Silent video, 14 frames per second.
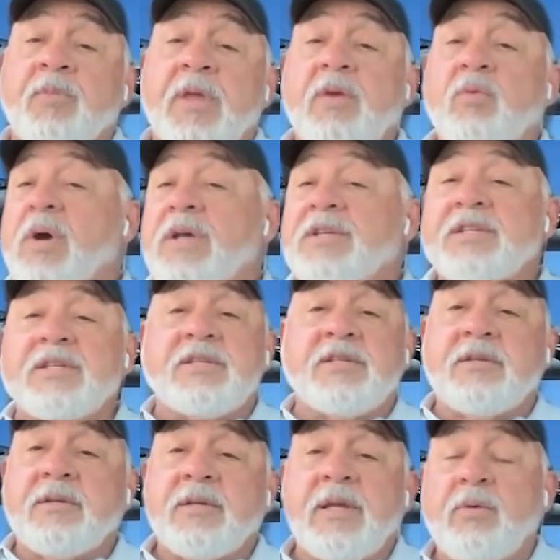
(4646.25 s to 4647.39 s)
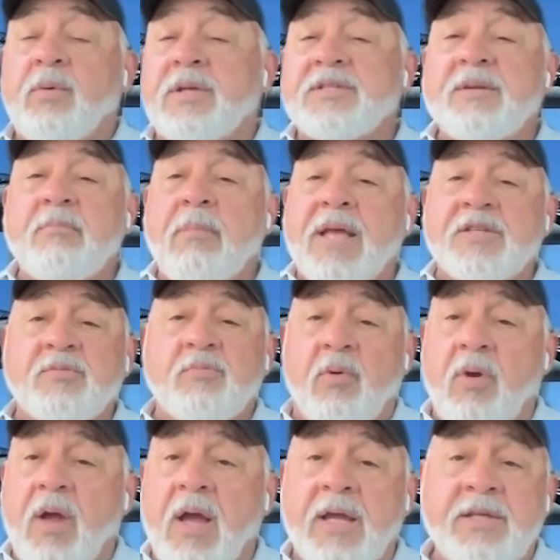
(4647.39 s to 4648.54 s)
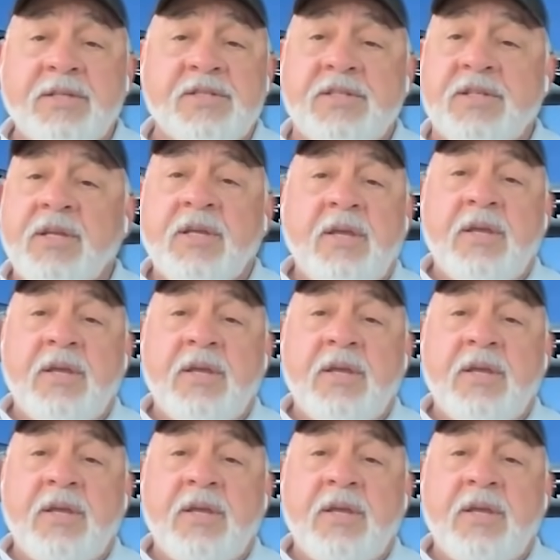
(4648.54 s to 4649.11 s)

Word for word: He yeah. wasn't he wasn't mesmerized.